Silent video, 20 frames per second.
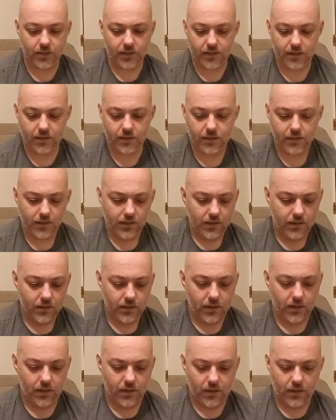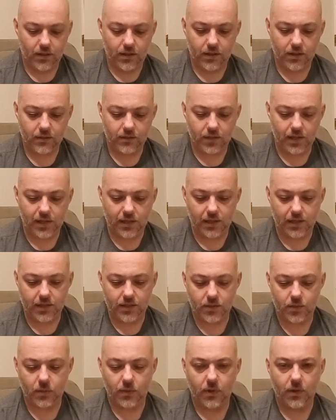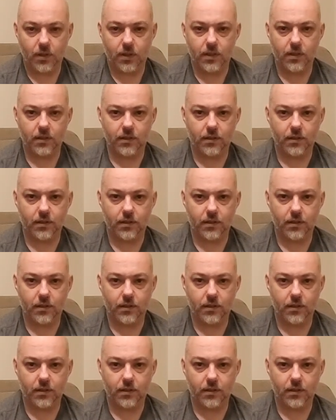And Lale's work